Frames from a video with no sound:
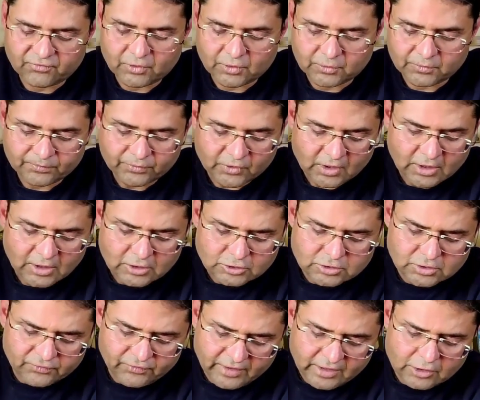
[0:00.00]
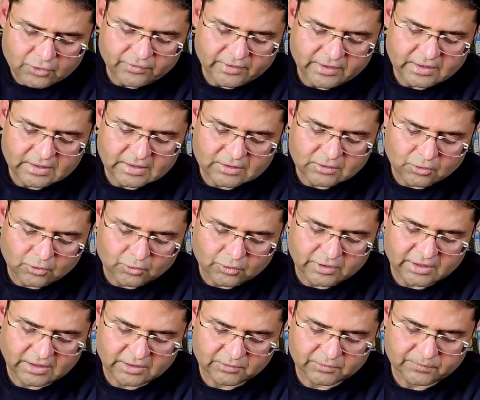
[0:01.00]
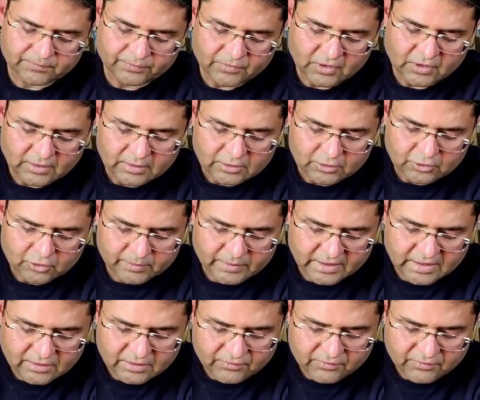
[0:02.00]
sectoral review. So where do we conclude now?